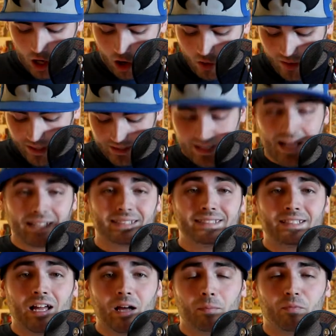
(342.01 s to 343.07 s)
All right,
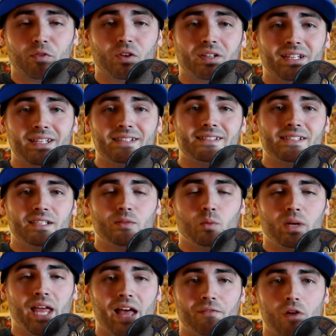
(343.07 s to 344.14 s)
next up for DC,
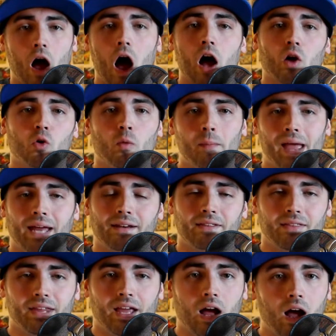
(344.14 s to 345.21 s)
we have Aquaman
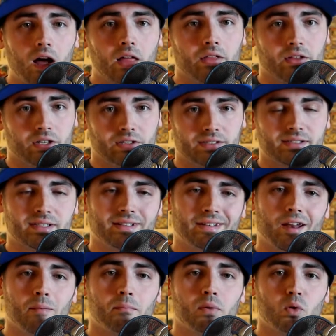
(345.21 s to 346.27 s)
and the Others,
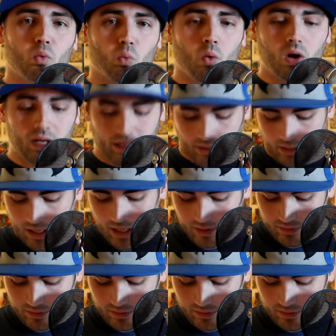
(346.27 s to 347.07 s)
number one.